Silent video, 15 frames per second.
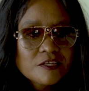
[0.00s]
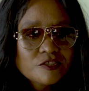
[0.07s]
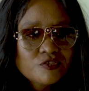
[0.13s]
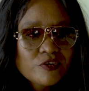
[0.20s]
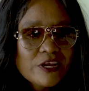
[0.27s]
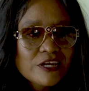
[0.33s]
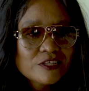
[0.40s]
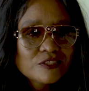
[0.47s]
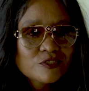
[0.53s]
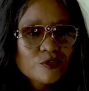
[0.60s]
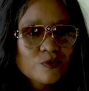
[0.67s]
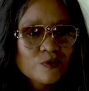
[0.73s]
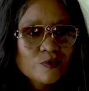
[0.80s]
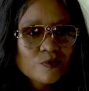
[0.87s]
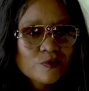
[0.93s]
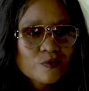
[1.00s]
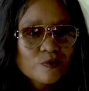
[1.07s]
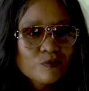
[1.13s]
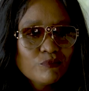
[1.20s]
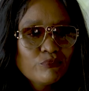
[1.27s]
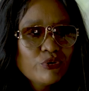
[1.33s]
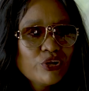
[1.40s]
trying to
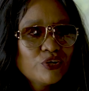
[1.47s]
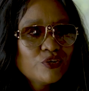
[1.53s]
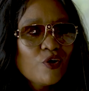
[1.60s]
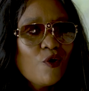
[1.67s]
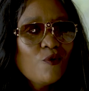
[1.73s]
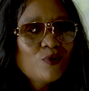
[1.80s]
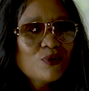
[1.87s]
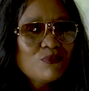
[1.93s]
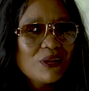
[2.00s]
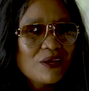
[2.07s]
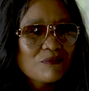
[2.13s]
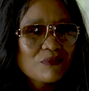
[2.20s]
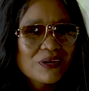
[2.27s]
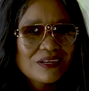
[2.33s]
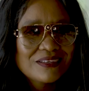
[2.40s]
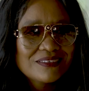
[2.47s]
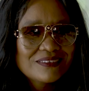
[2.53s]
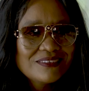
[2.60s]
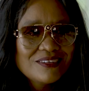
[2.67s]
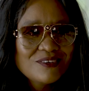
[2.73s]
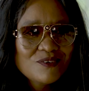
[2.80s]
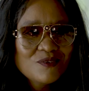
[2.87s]
bring down the black man,
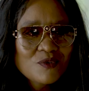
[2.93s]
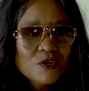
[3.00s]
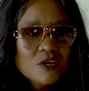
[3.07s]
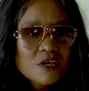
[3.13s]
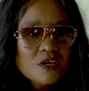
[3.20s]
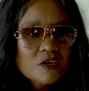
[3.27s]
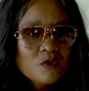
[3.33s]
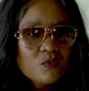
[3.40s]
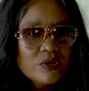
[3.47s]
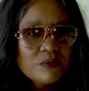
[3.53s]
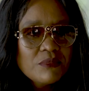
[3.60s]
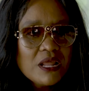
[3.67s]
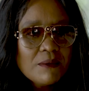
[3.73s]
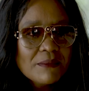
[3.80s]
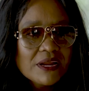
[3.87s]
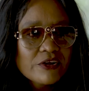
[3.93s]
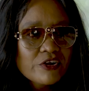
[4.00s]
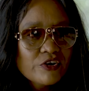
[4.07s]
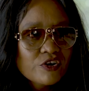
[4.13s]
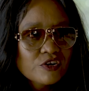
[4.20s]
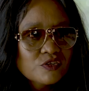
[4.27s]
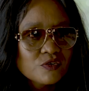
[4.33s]
you know? When the black man
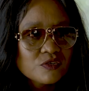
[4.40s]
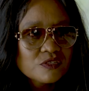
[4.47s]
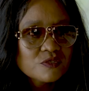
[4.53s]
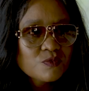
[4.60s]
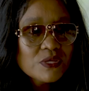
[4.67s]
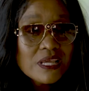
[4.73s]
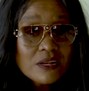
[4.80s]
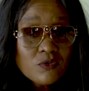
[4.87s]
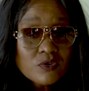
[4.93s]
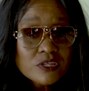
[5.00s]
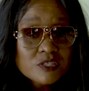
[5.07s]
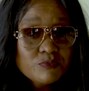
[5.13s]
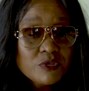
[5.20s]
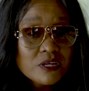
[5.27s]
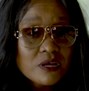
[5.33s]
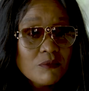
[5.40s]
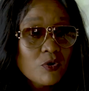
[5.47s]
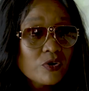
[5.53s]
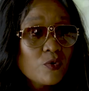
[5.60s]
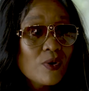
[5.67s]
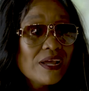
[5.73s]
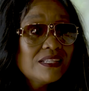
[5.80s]
hurt us, we can only speak
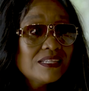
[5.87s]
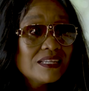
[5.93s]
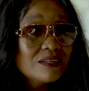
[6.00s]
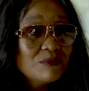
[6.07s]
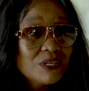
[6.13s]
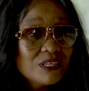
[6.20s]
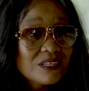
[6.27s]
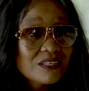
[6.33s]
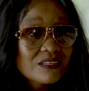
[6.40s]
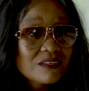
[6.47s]
about the white enemy.